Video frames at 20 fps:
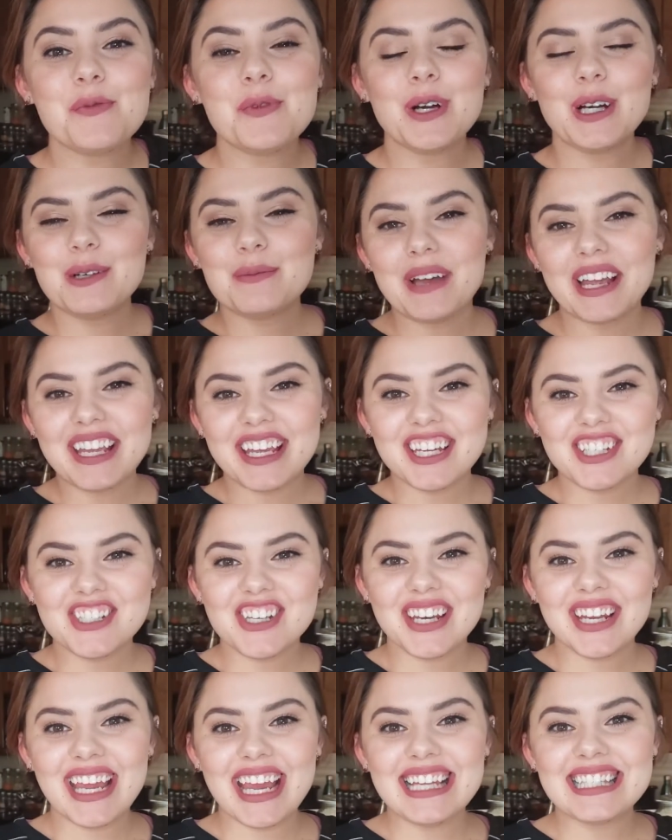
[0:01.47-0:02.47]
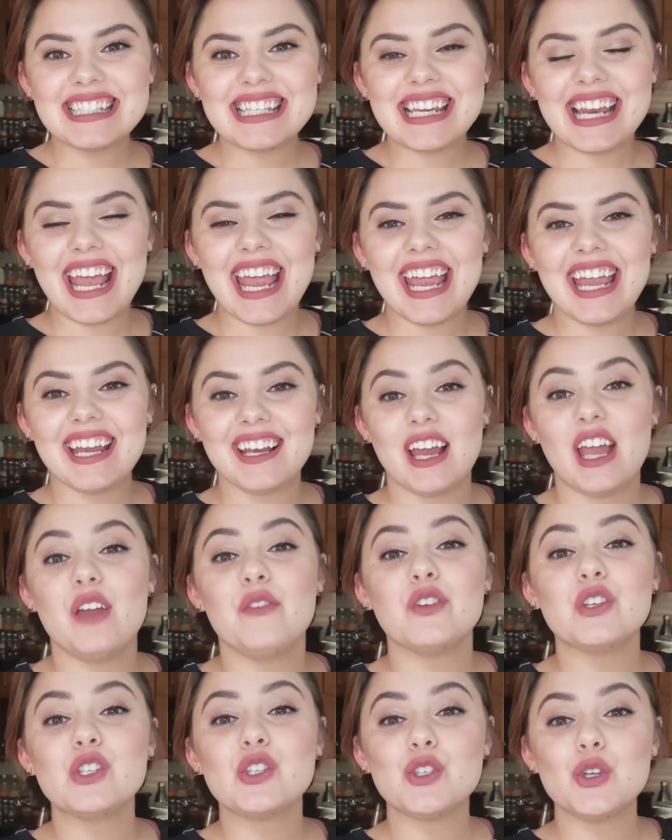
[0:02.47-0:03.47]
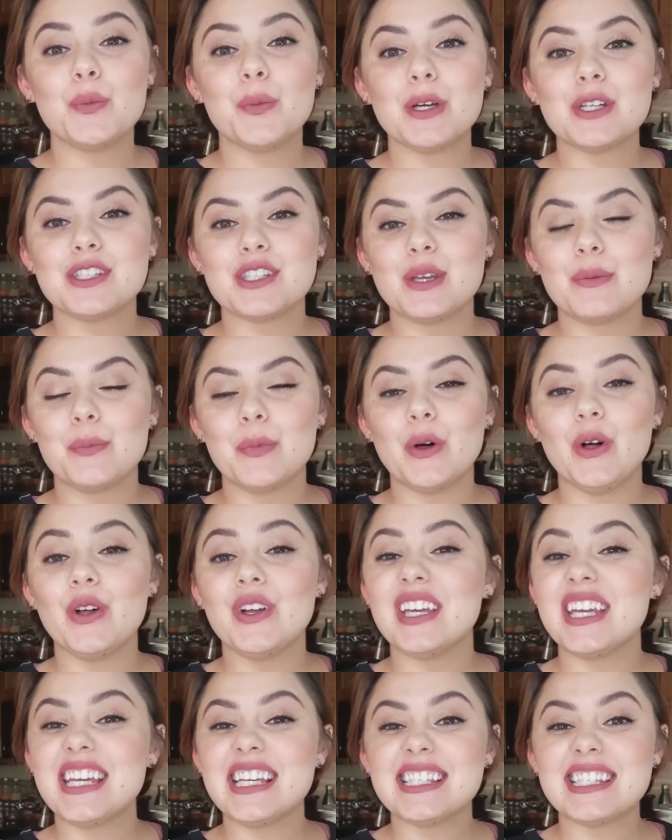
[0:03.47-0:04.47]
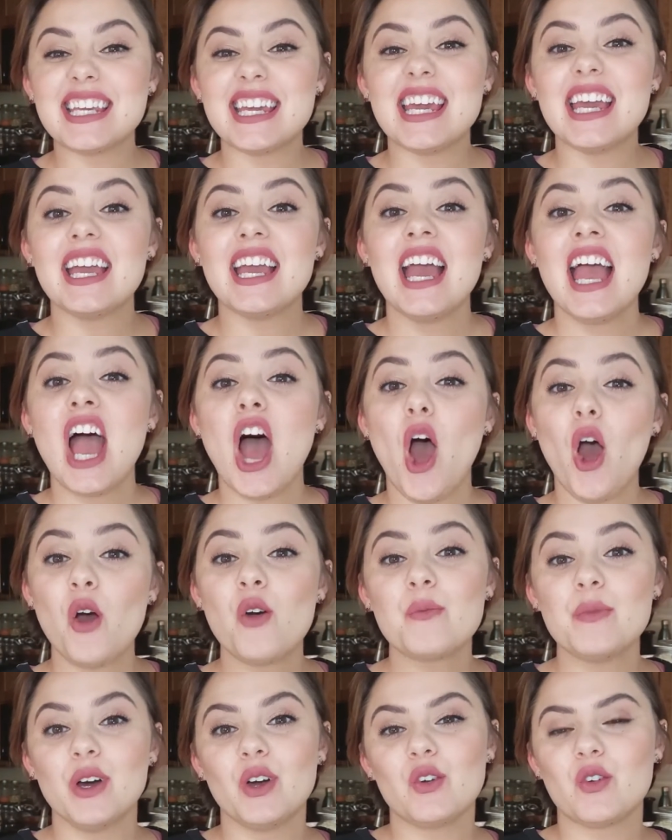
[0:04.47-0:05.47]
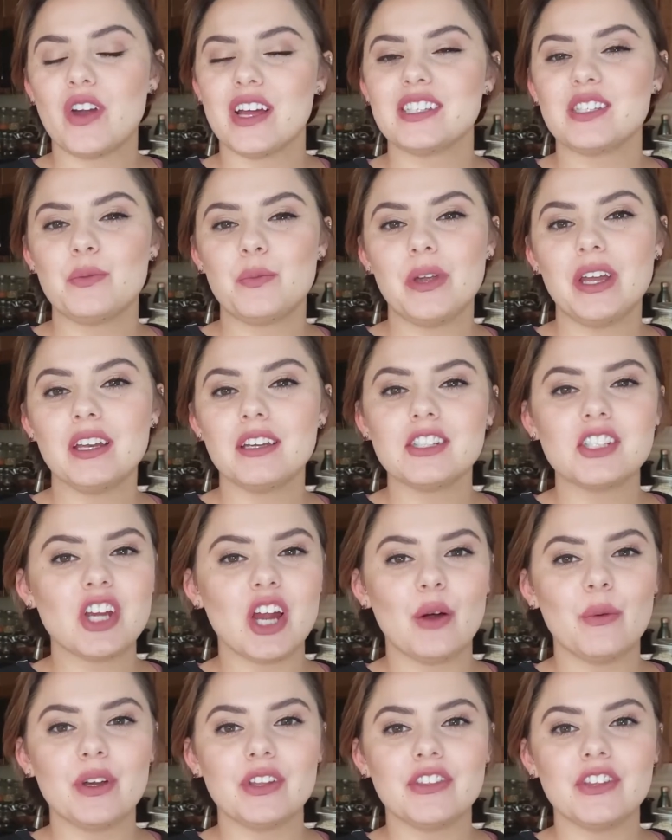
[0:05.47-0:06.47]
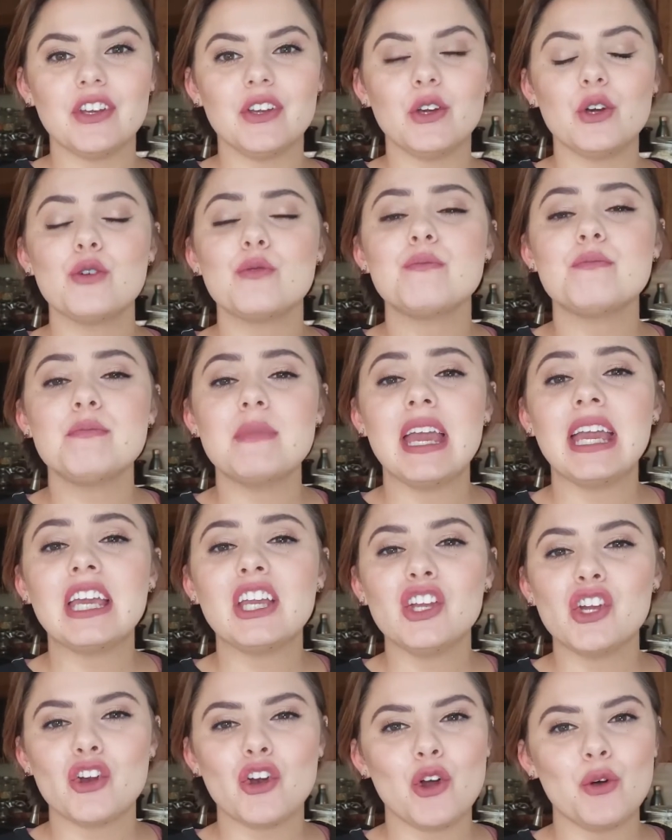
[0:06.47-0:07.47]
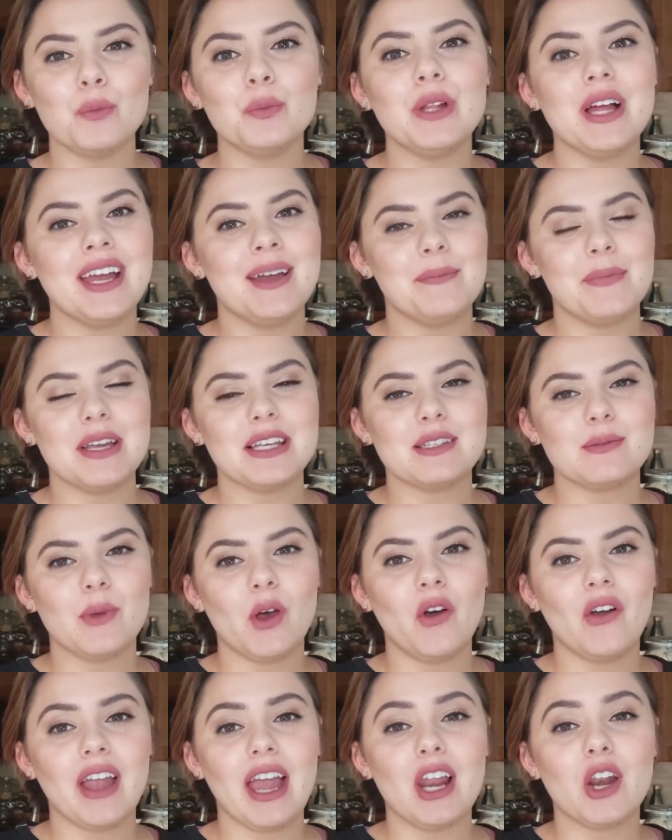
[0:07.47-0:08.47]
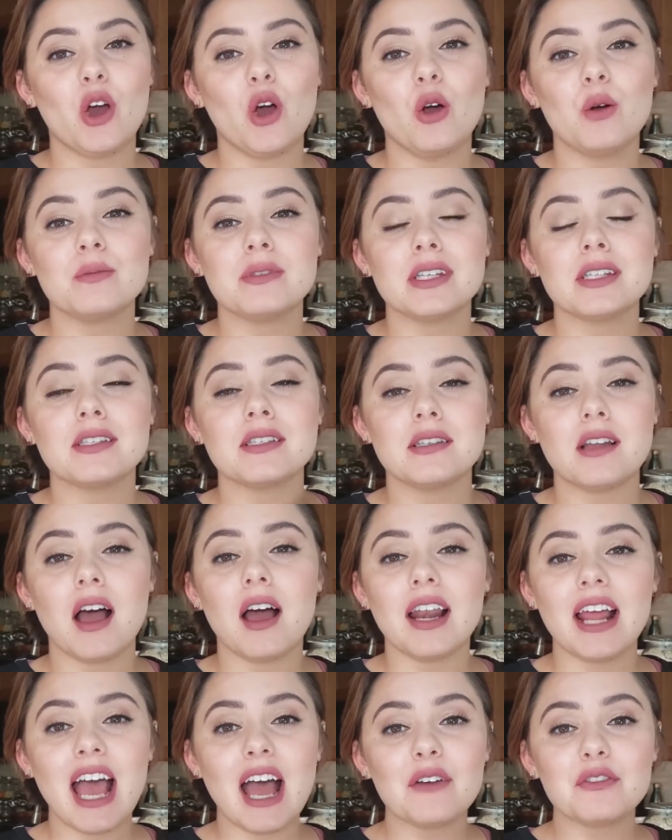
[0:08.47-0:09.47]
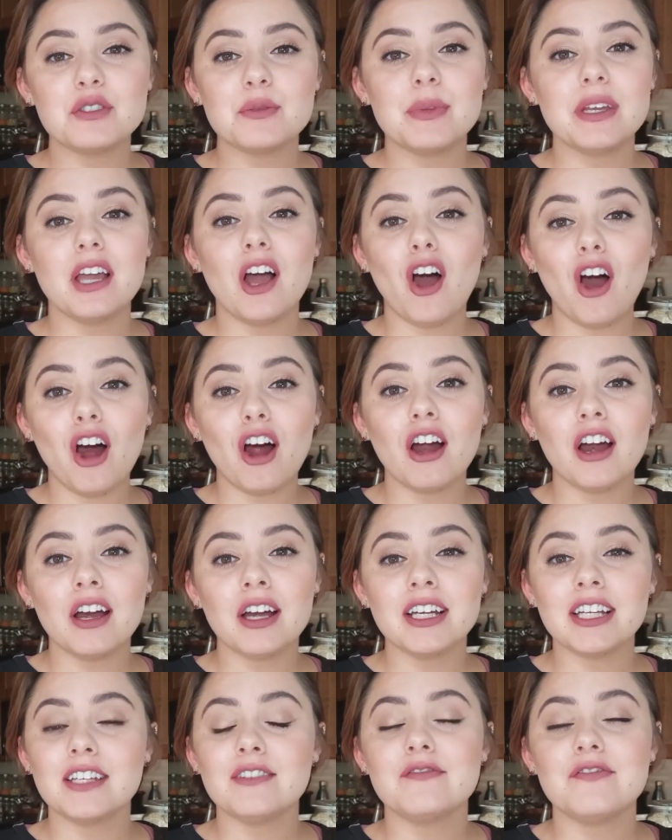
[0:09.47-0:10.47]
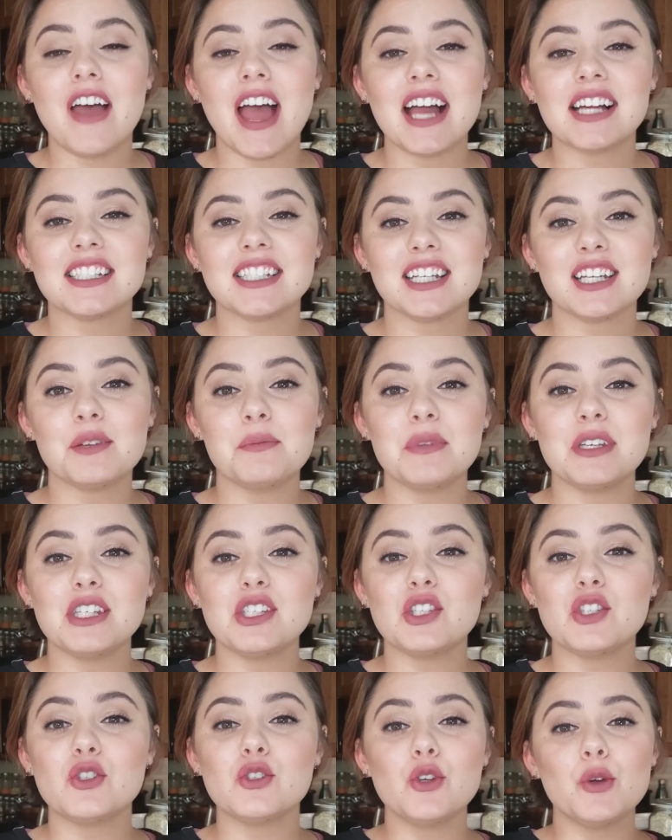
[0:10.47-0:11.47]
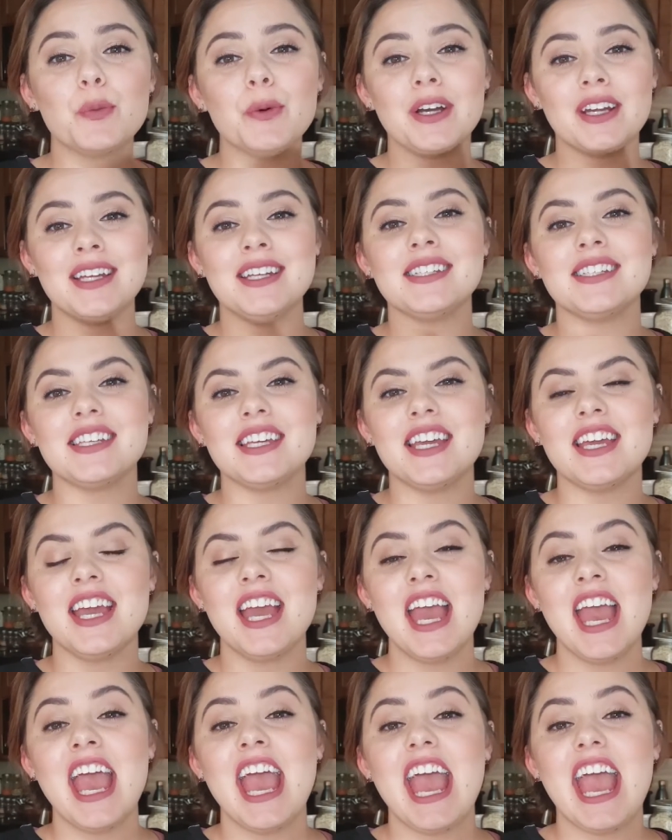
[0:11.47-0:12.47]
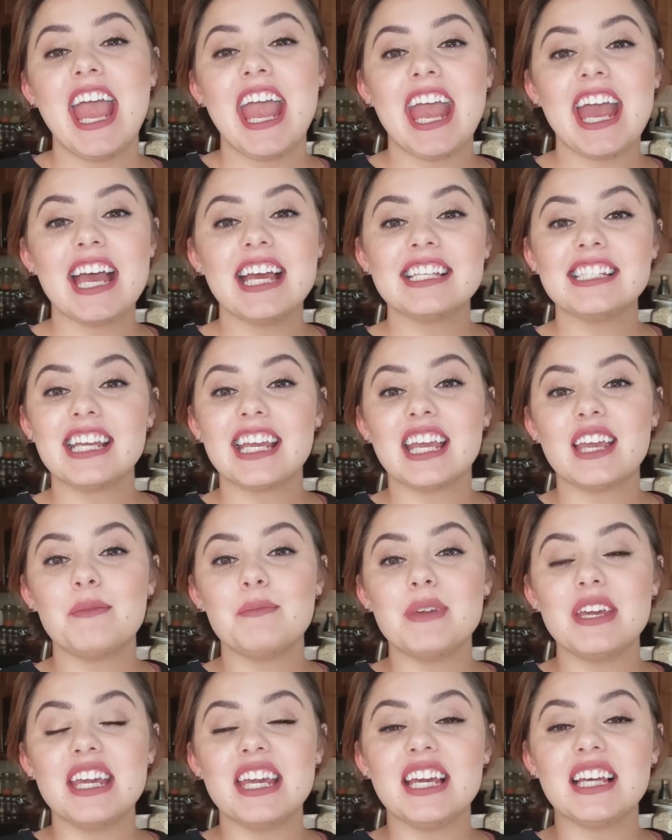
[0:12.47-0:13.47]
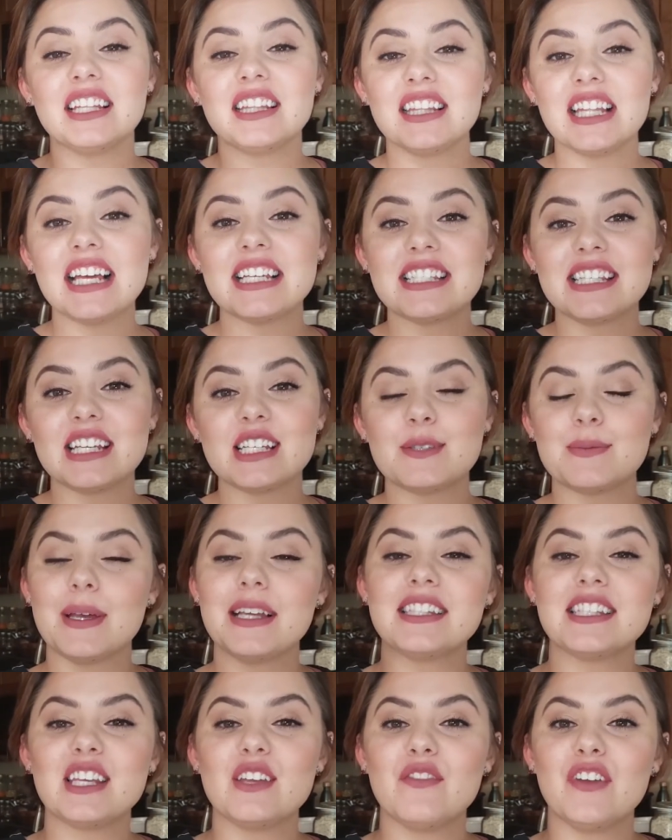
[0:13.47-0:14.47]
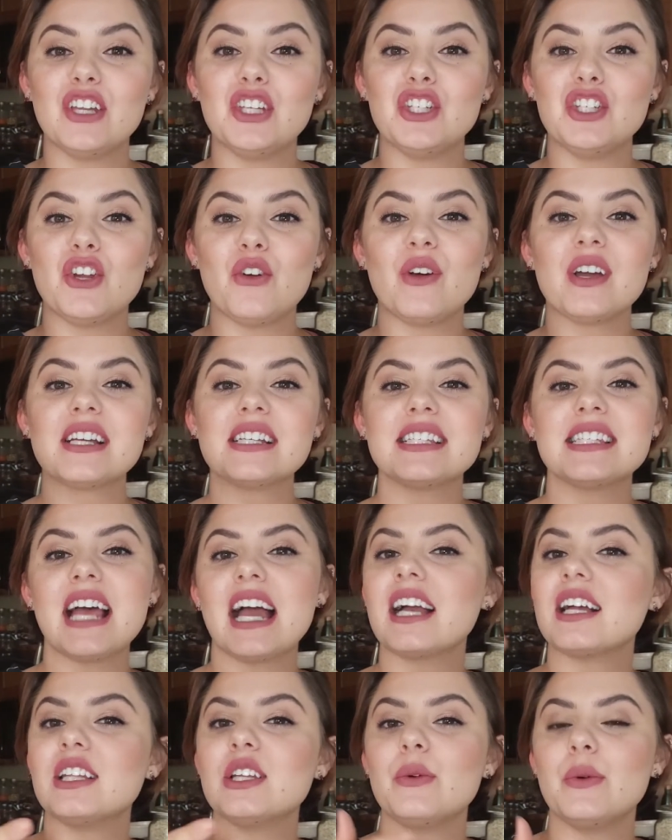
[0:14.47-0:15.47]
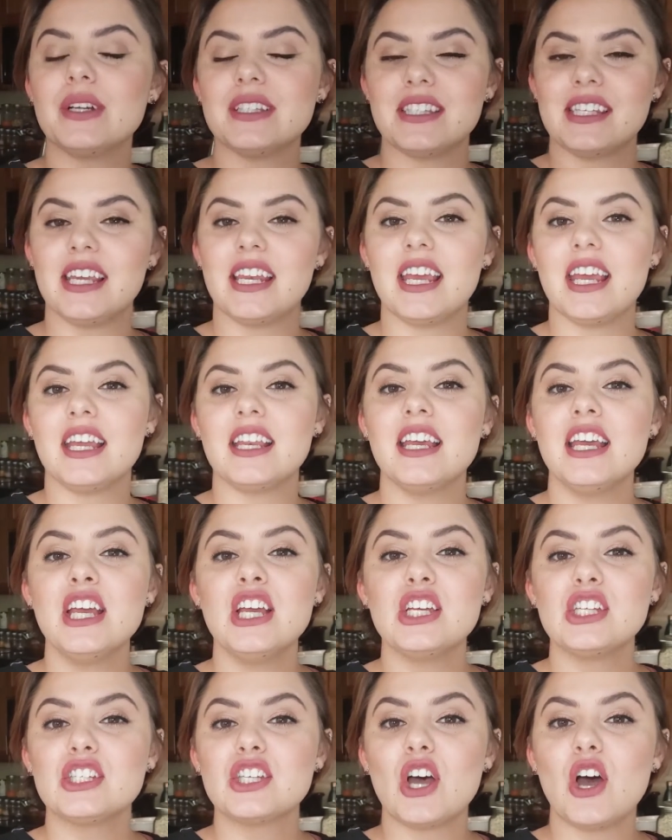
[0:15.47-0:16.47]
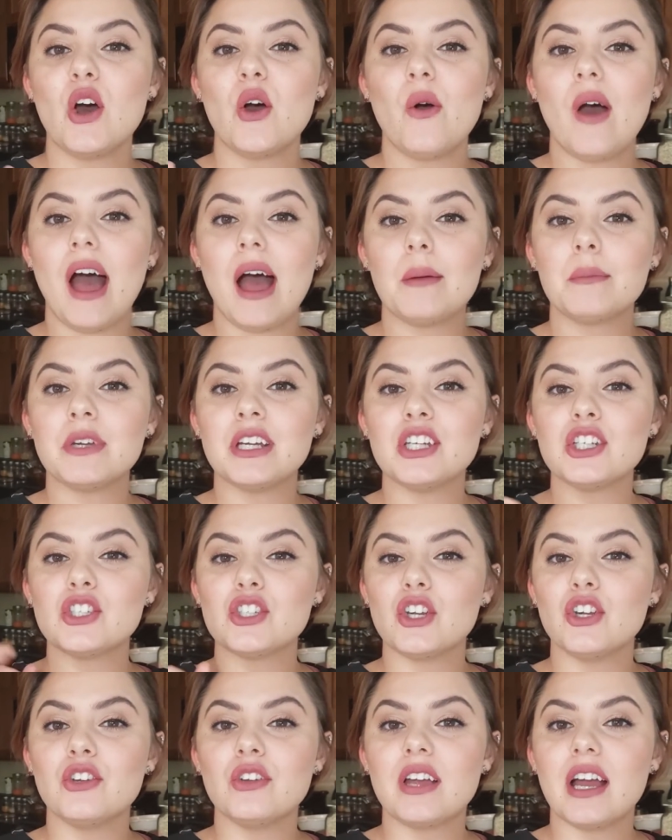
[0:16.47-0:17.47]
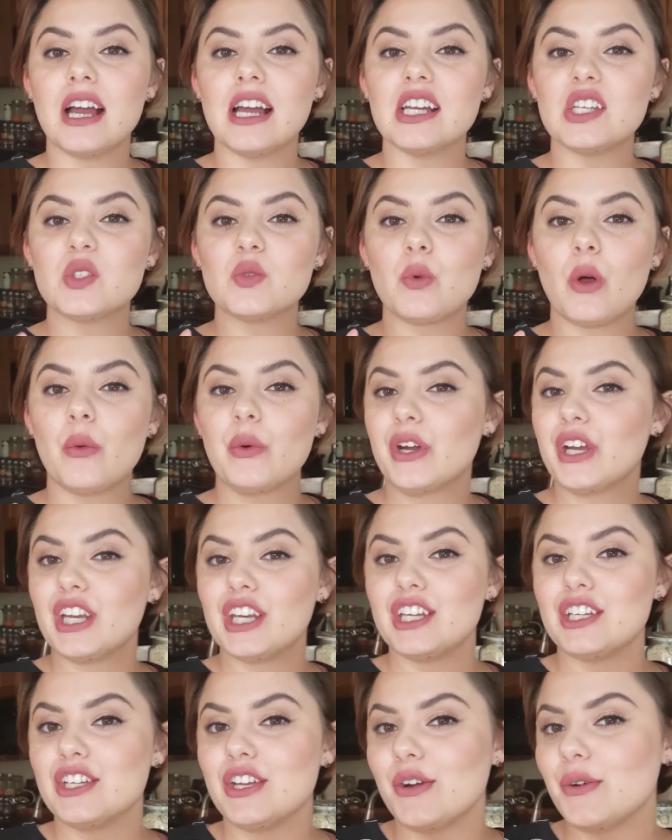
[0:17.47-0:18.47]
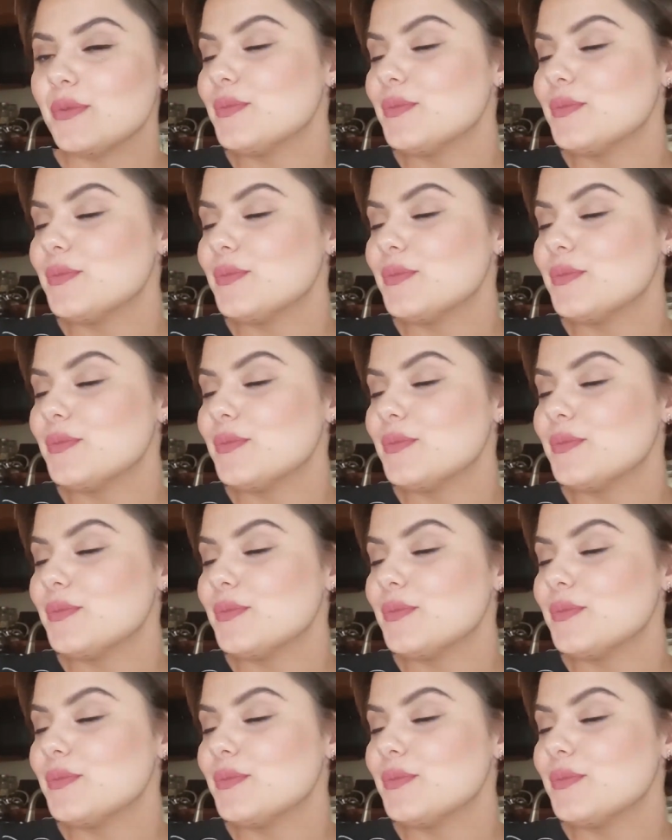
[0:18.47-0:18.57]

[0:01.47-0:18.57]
We're in my kitchen again today, and I have a super simple, easy oat milk recipe to share with you. Making your own plant-based milk at home does not have to be hard. In fact, it can be super easy and it can be less expensive, and you know exactly what's in it. So I'm gonna show you guys what we're gonna do.